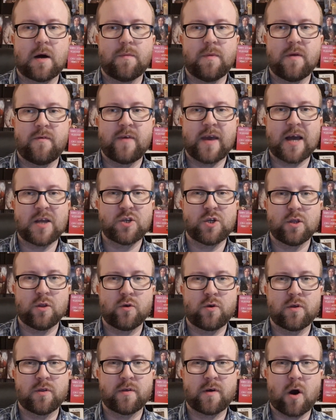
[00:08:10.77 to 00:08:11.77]
but if you actually
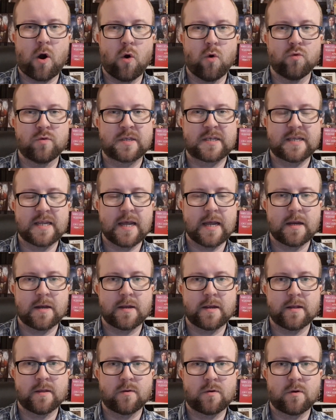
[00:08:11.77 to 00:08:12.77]
look at the whole scene, and
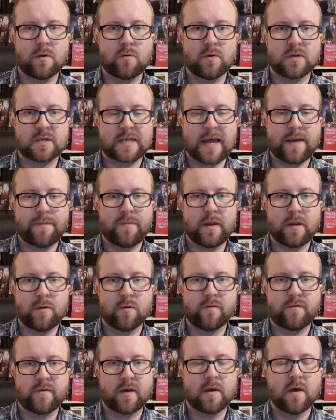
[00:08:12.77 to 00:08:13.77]
you look at what's happening
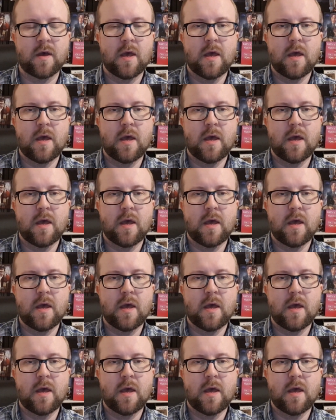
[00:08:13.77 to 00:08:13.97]
with it.